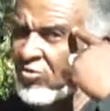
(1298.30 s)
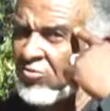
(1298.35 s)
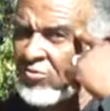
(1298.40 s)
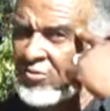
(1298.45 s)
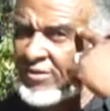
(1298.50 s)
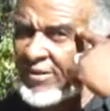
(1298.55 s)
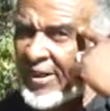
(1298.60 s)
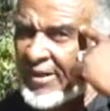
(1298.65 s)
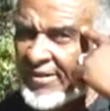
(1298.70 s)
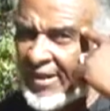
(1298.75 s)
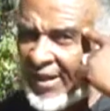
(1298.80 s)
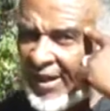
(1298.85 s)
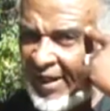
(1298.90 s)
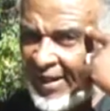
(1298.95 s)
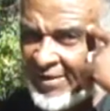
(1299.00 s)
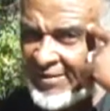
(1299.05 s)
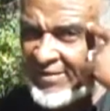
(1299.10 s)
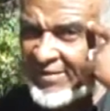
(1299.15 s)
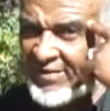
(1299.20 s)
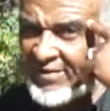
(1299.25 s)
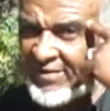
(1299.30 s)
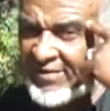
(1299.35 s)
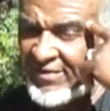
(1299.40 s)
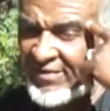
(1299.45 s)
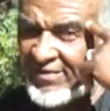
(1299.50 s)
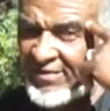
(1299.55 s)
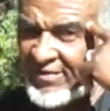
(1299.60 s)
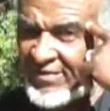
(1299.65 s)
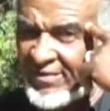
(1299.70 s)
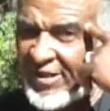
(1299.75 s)
Use the intellect
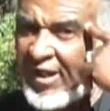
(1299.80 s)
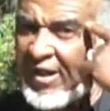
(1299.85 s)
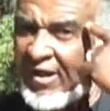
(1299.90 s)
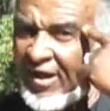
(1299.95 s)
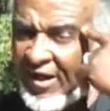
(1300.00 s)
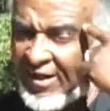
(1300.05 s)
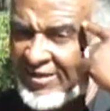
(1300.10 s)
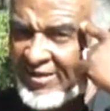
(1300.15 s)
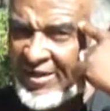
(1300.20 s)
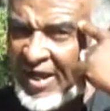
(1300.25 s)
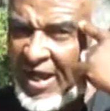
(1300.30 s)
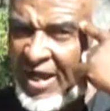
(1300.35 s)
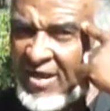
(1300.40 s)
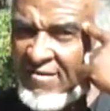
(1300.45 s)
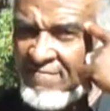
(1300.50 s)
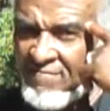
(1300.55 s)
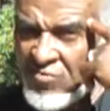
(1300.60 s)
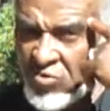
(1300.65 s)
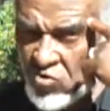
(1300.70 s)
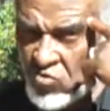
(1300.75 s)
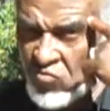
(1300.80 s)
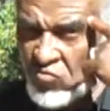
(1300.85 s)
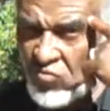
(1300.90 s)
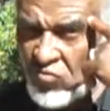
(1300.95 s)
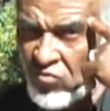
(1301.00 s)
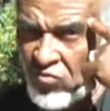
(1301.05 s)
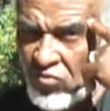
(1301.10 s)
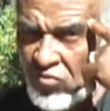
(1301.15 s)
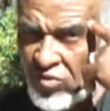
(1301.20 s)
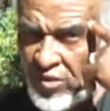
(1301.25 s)
that God gave you
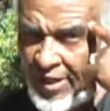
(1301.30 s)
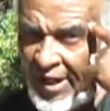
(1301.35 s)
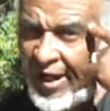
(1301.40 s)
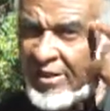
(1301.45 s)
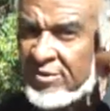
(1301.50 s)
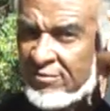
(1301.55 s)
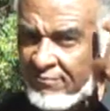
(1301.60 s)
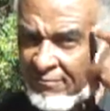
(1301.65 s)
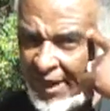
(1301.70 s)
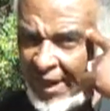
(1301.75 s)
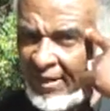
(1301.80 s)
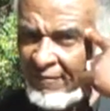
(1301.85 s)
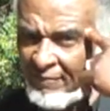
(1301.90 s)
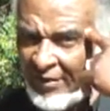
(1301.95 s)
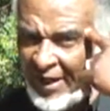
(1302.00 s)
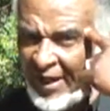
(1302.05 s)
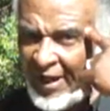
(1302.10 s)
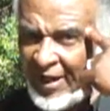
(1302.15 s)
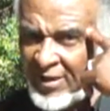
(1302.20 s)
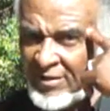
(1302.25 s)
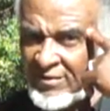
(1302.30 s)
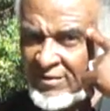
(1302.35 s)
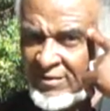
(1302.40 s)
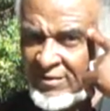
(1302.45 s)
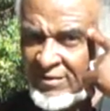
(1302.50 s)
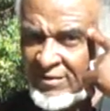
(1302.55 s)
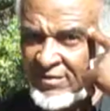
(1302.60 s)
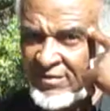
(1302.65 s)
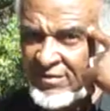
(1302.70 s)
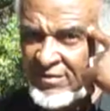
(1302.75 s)
as a black man
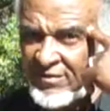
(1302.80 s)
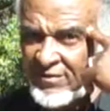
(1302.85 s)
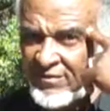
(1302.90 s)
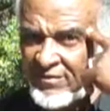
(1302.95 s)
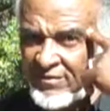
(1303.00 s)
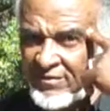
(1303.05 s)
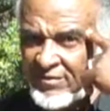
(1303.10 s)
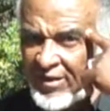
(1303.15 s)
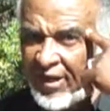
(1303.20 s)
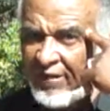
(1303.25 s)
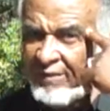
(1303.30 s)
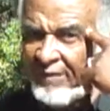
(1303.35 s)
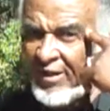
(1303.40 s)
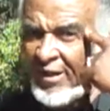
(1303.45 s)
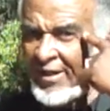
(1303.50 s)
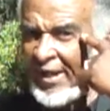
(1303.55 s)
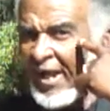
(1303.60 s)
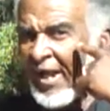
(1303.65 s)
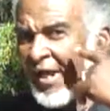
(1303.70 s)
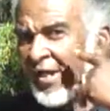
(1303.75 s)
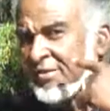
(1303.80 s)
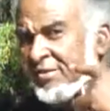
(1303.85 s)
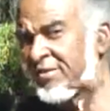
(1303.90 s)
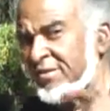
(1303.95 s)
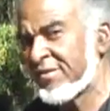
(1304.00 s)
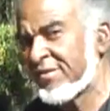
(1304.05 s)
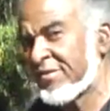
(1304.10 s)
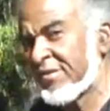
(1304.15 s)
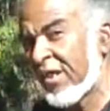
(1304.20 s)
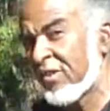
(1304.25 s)
and realize
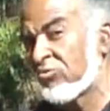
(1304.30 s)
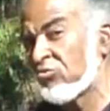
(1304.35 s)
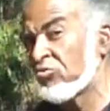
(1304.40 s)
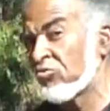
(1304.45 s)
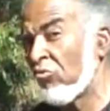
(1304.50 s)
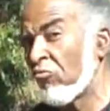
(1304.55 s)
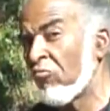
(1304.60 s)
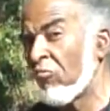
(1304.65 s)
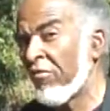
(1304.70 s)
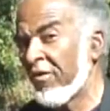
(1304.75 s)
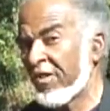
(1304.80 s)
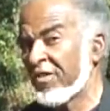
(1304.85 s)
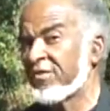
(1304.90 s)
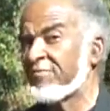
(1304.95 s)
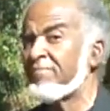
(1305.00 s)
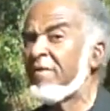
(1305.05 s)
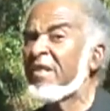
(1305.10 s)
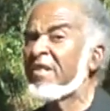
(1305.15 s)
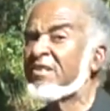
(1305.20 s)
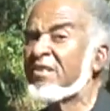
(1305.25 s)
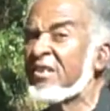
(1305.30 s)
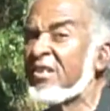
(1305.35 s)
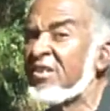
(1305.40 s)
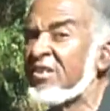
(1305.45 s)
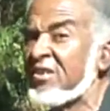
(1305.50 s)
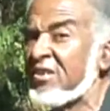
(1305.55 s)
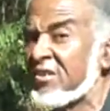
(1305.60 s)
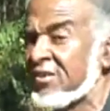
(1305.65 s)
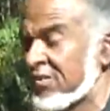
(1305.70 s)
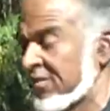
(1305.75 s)
that you're a wanted
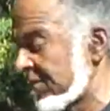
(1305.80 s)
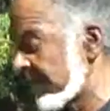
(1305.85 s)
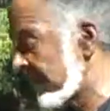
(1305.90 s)
species.